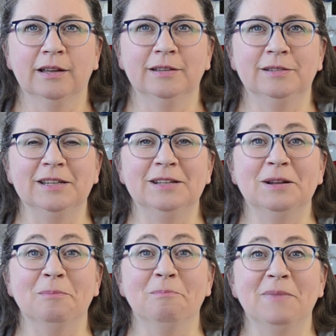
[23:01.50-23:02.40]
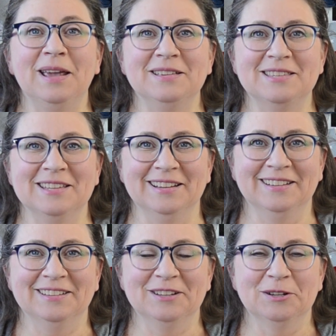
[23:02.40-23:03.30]
did an
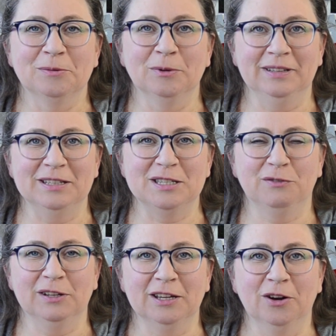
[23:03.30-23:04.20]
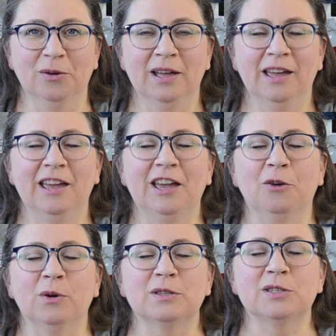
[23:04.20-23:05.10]
amazing release video.
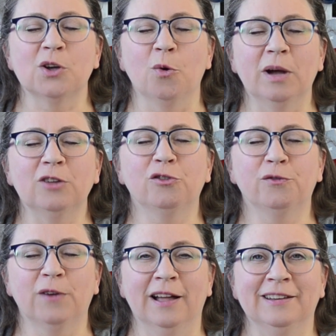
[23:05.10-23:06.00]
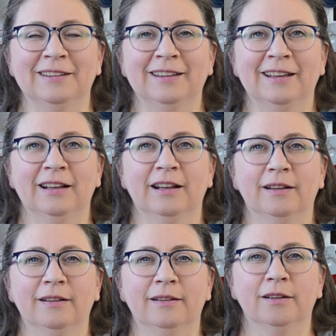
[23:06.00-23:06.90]
It was so much fun.
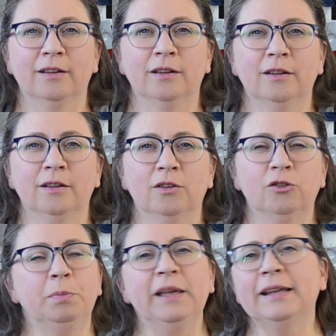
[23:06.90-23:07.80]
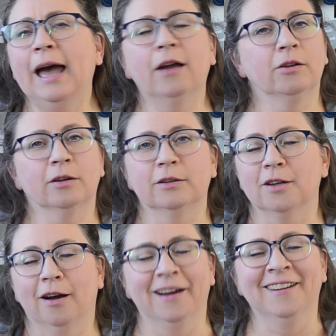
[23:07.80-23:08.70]
She played cat on her
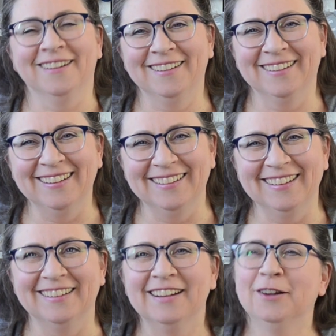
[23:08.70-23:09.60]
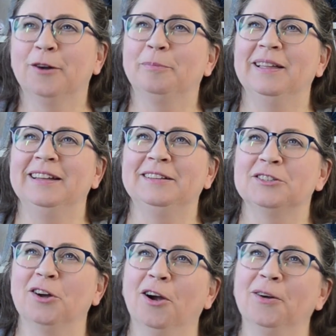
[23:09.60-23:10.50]
guitar, or played
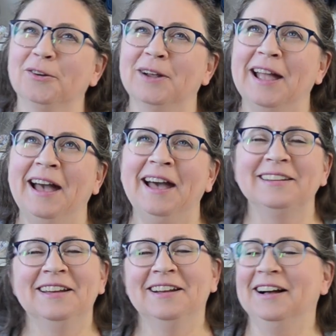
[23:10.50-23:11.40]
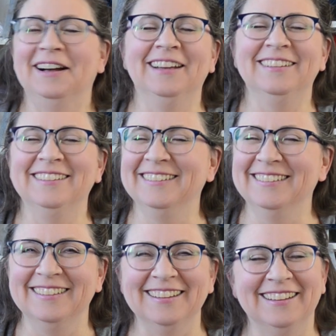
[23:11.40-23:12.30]
guitar on her cat,
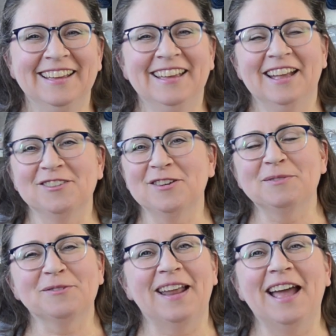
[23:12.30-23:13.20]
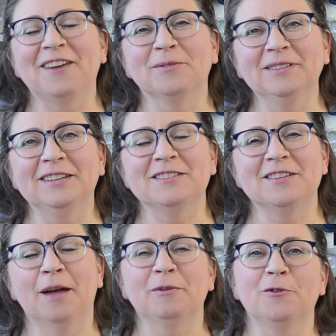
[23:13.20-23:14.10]
and jumped around. Had a really good
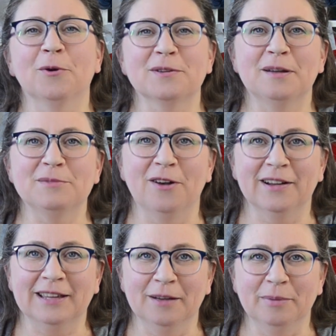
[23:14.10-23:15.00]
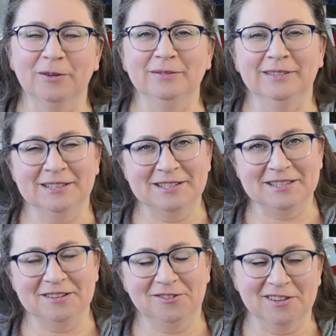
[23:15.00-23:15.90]
time. Of course, I'm talking about Lindy
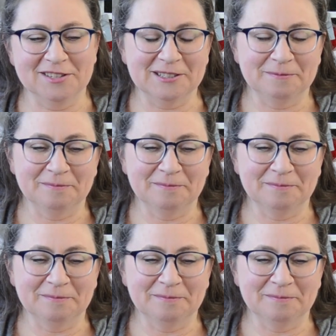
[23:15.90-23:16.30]
Stitches.